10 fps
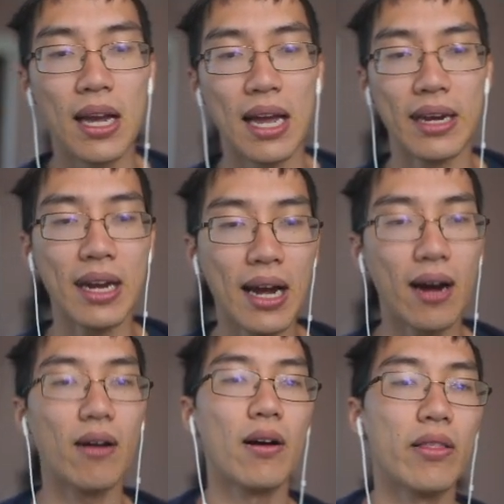And
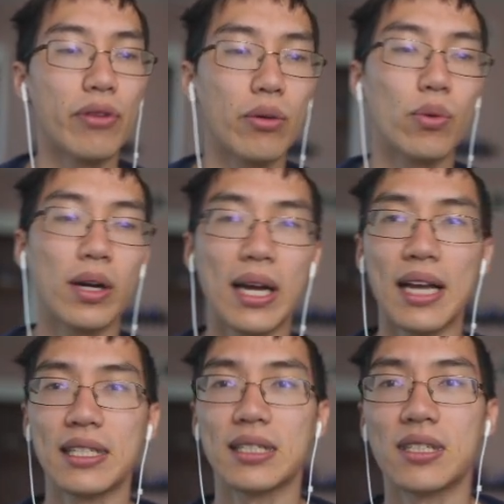now thread 1
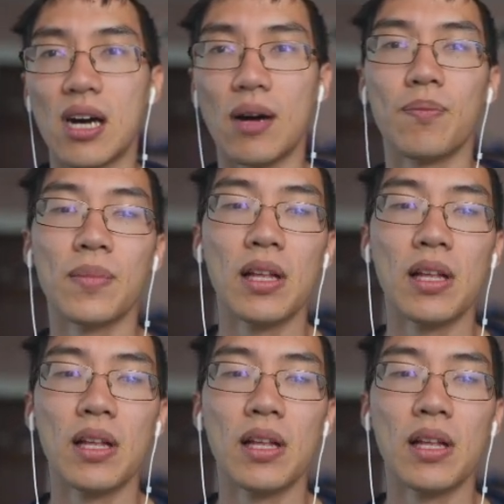has to stop.